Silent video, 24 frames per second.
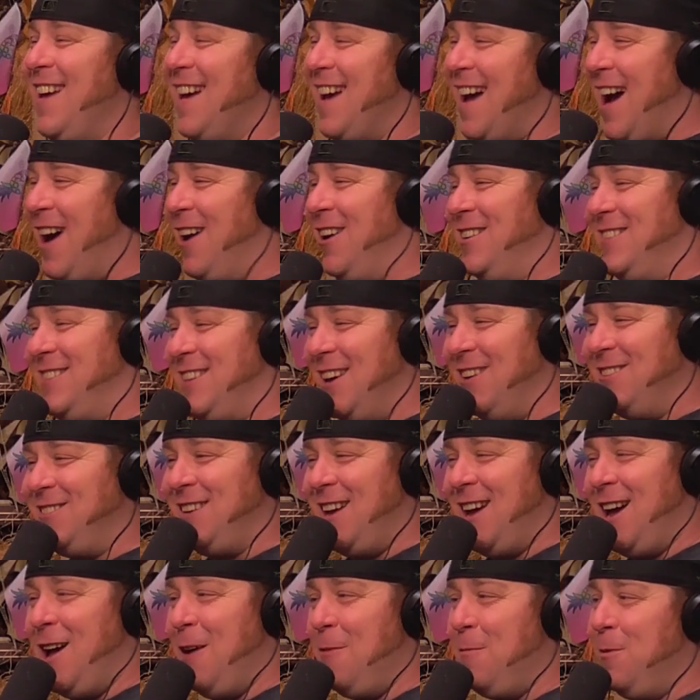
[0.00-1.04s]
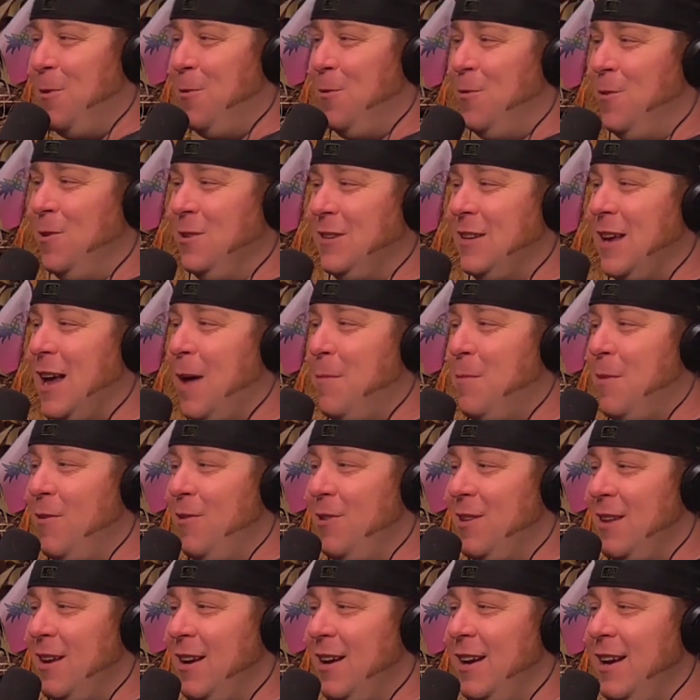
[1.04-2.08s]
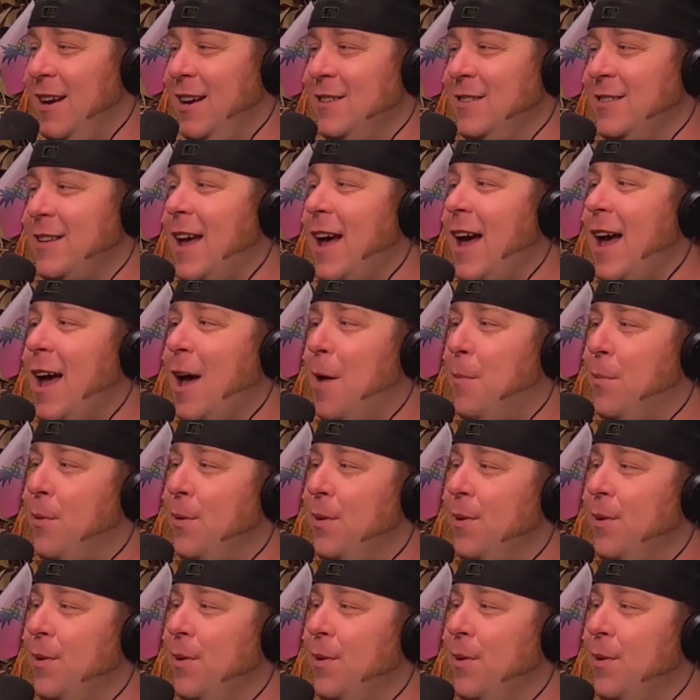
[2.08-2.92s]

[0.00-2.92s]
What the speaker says: how to tell time, what time everything needs to happen.